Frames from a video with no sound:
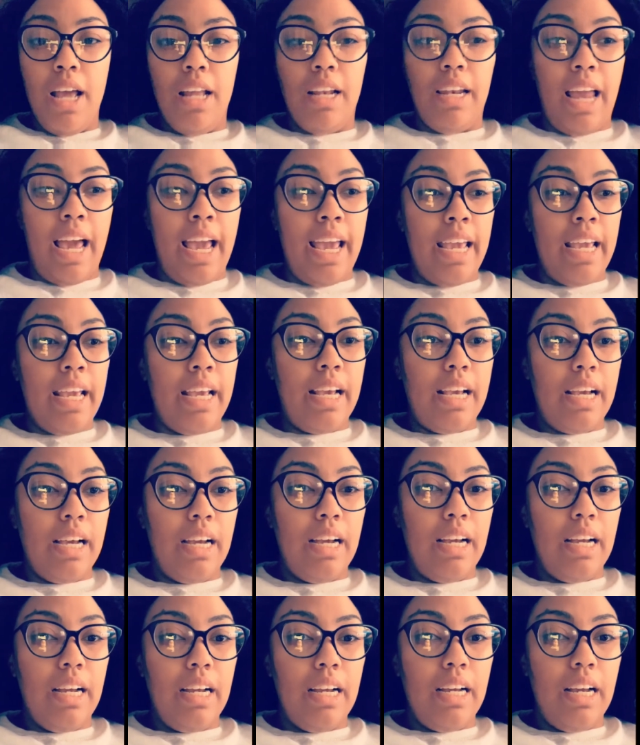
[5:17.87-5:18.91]
Like,
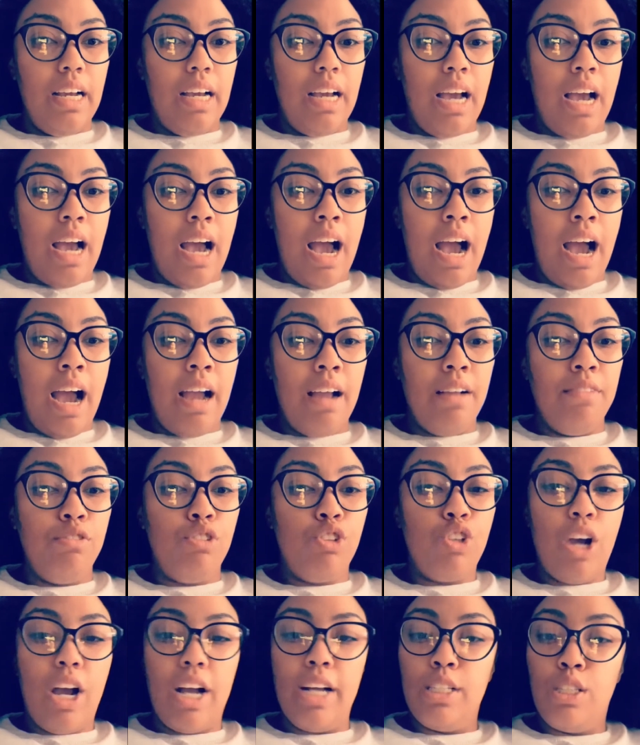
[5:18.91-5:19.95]
I've
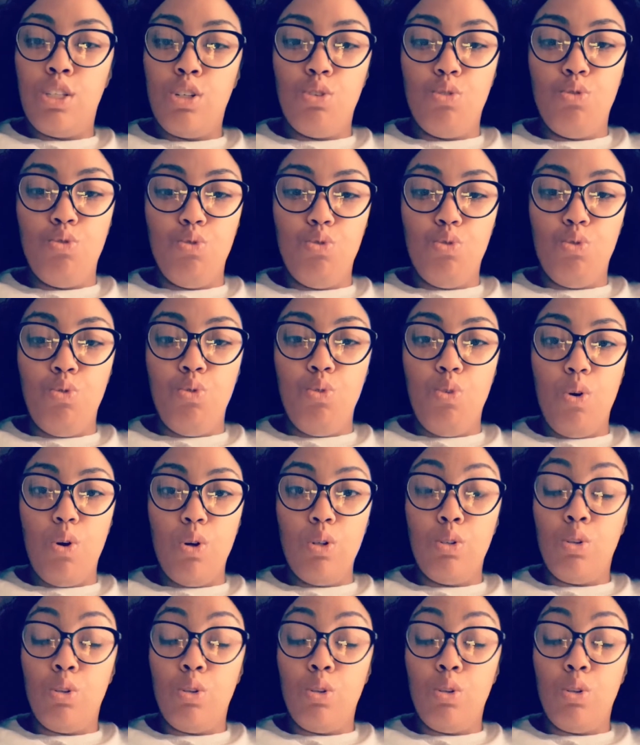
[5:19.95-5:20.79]
tried to